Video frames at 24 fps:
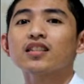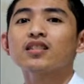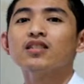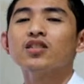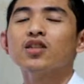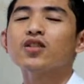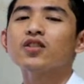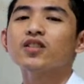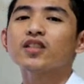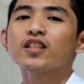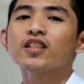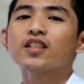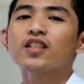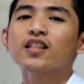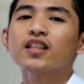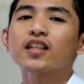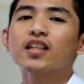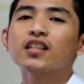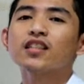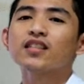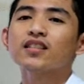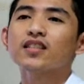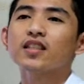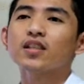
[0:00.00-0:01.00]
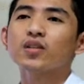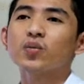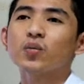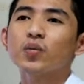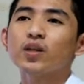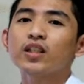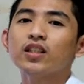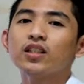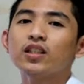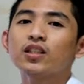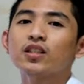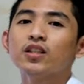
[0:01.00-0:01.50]
Those are the things that
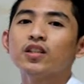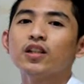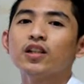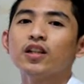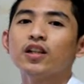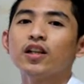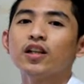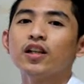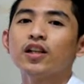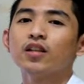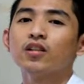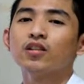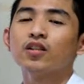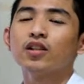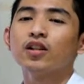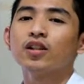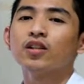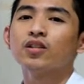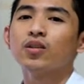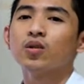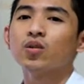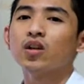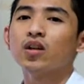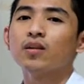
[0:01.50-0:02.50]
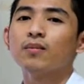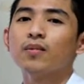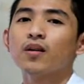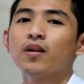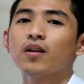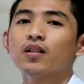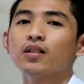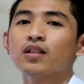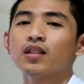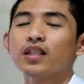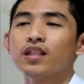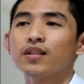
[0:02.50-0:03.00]
we need to learn or know
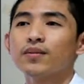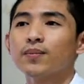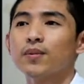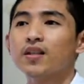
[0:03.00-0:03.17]
about the